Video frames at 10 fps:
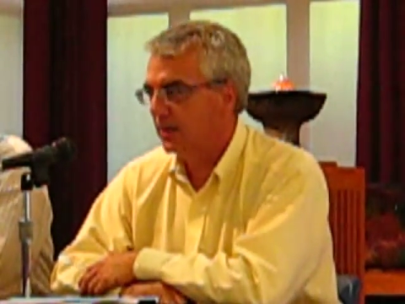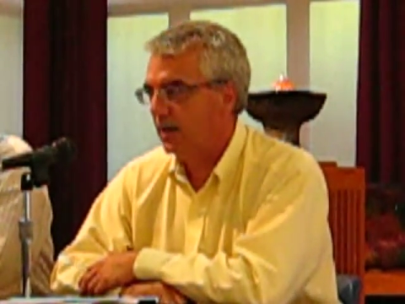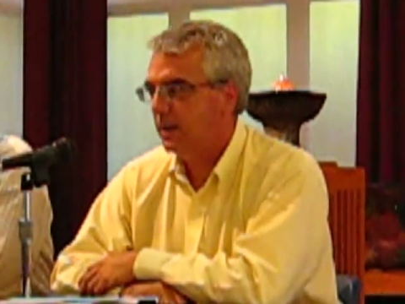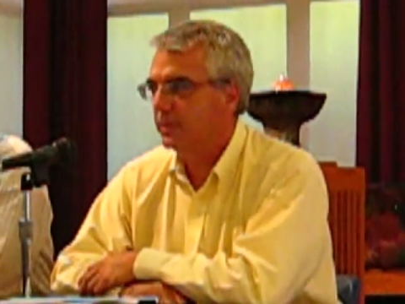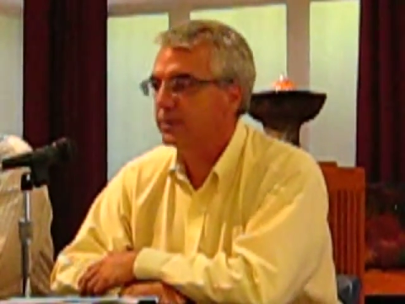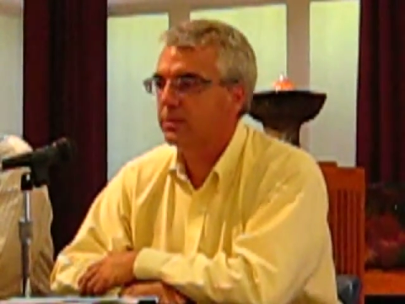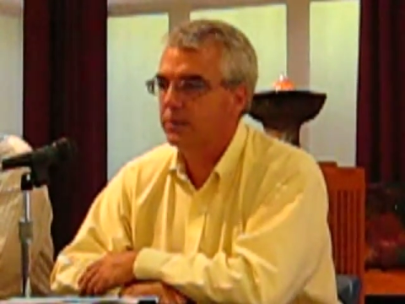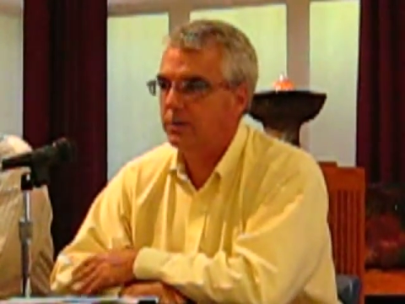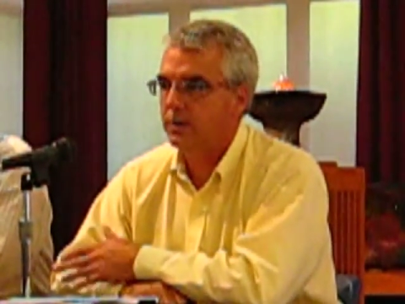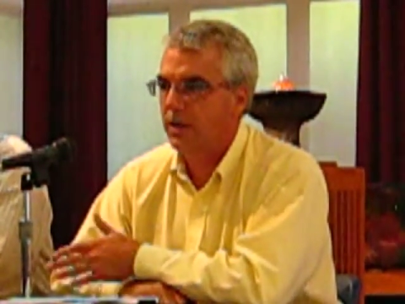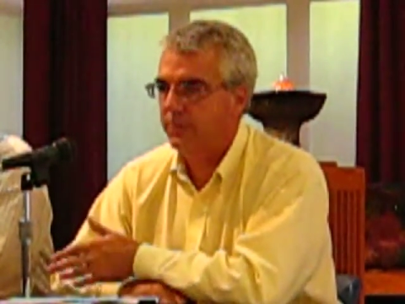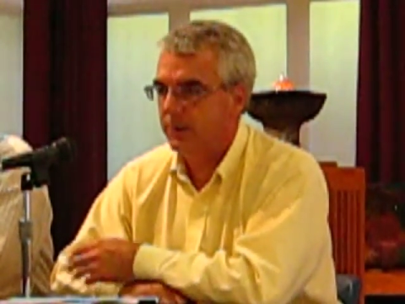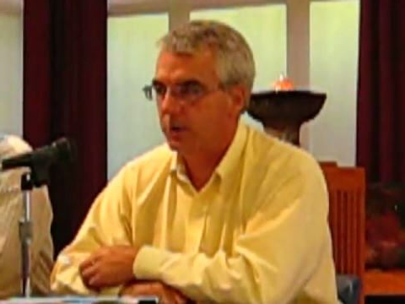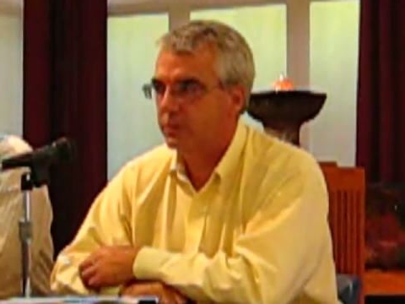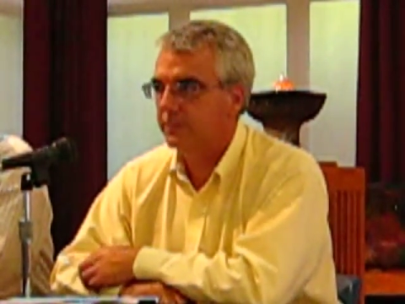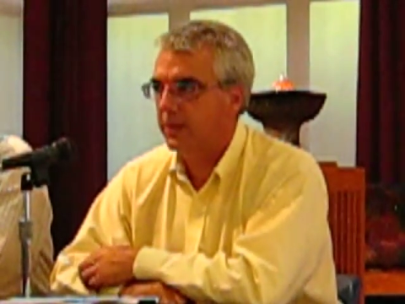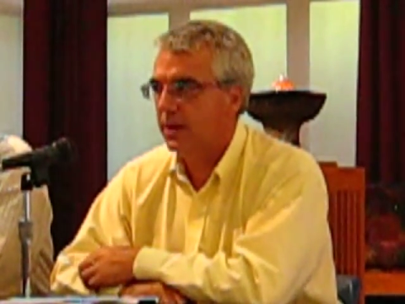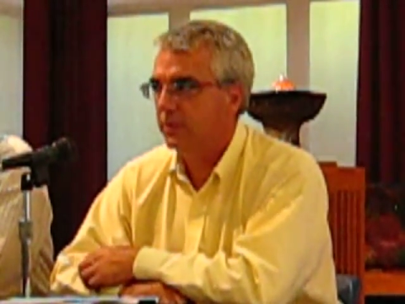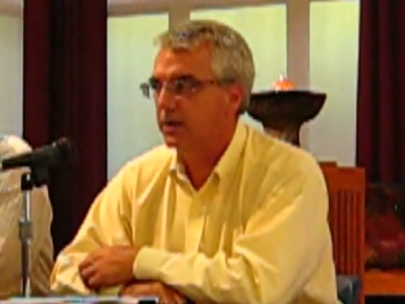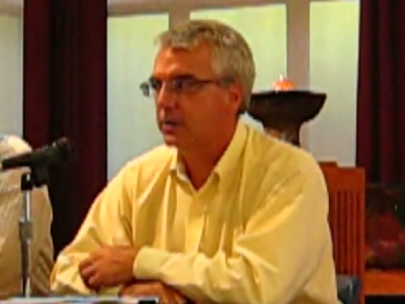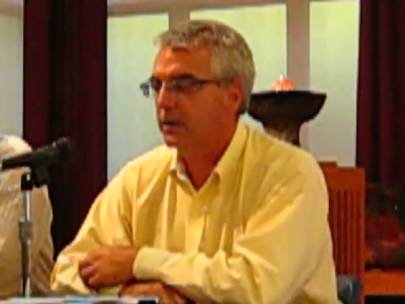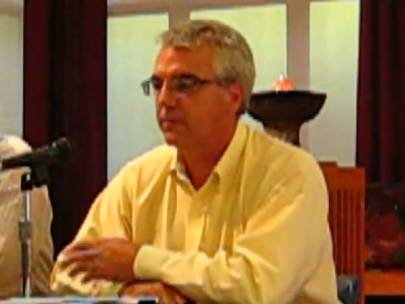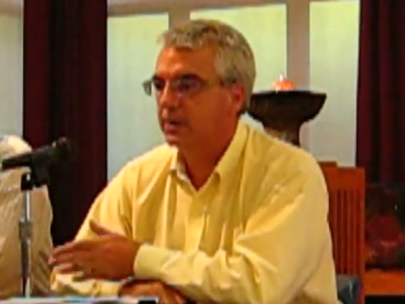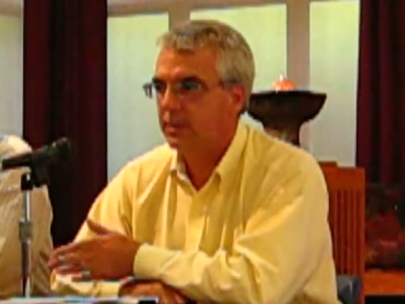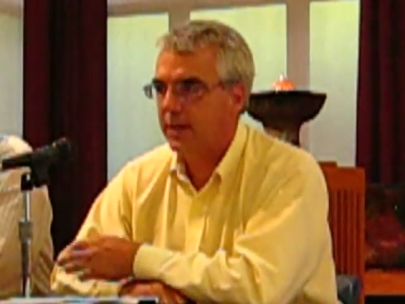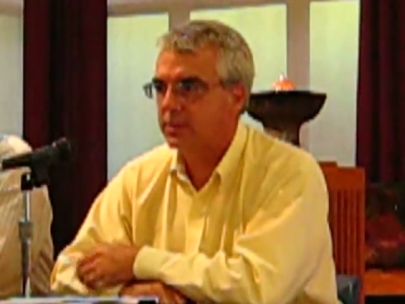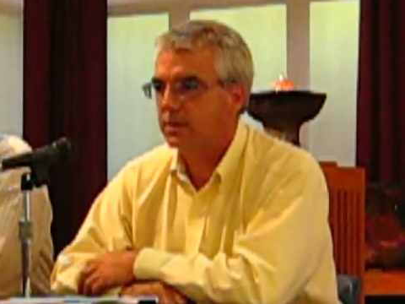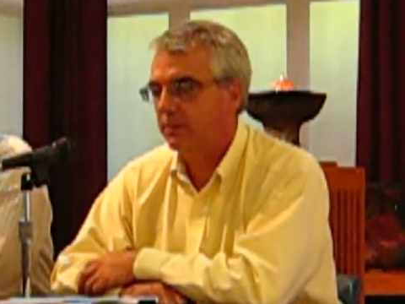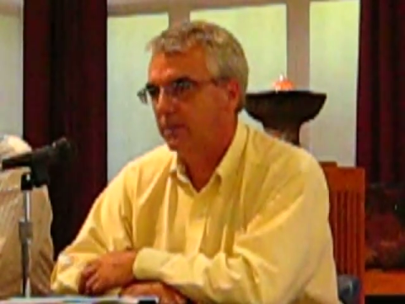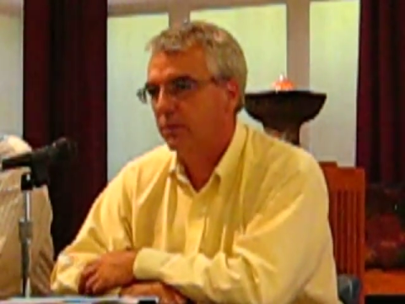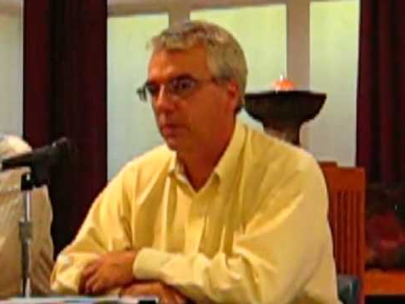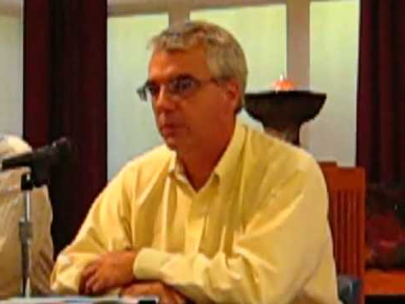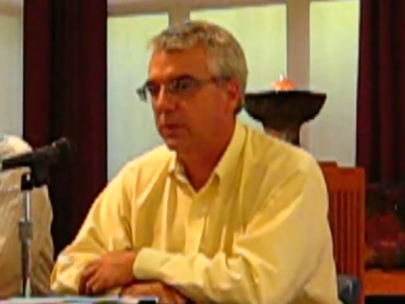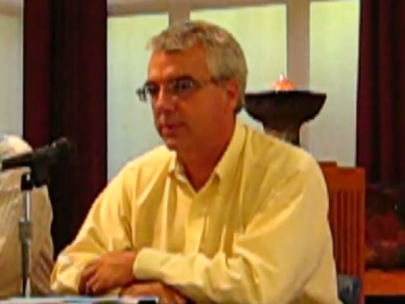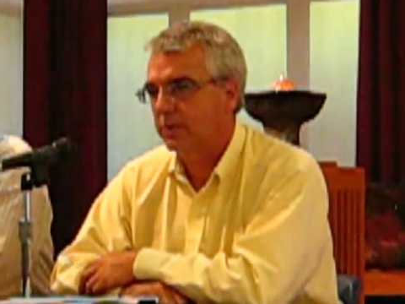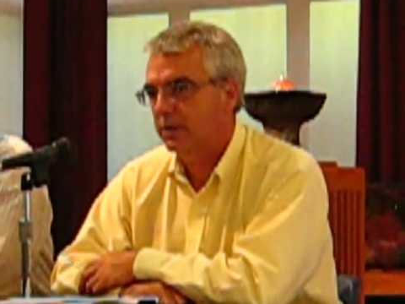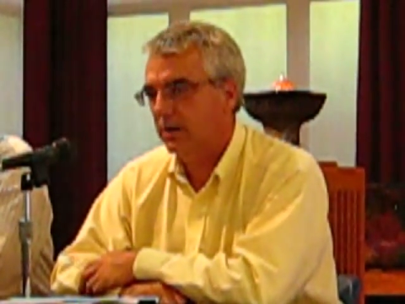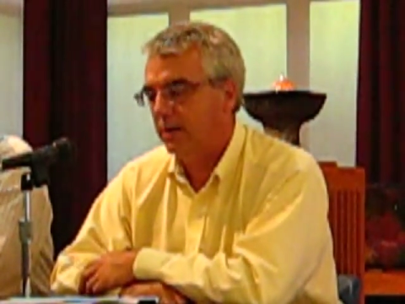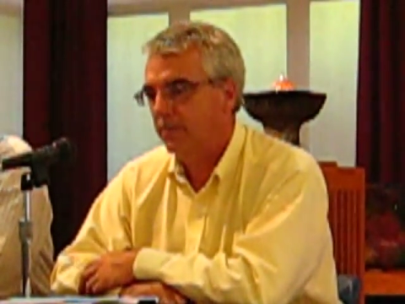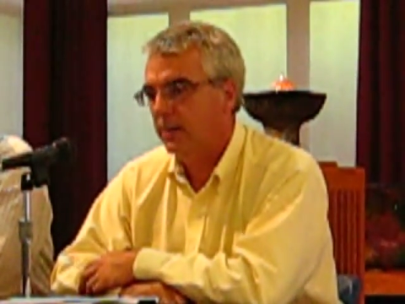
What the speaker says: calls to our members of Congress over the last 3 weeks or so.